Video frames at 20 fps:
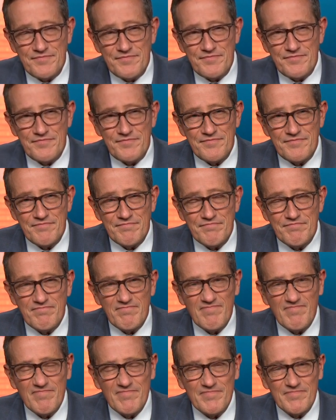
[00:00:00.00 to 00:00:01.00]

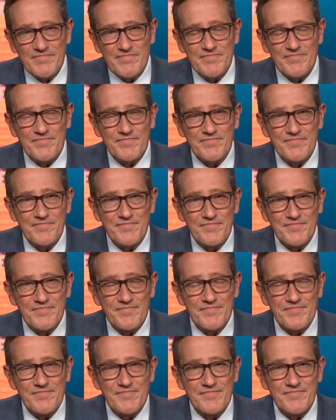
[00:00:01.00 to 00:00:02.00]

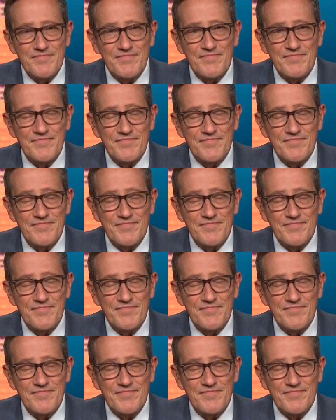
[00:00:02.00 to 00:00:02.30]
The person shown says nothing.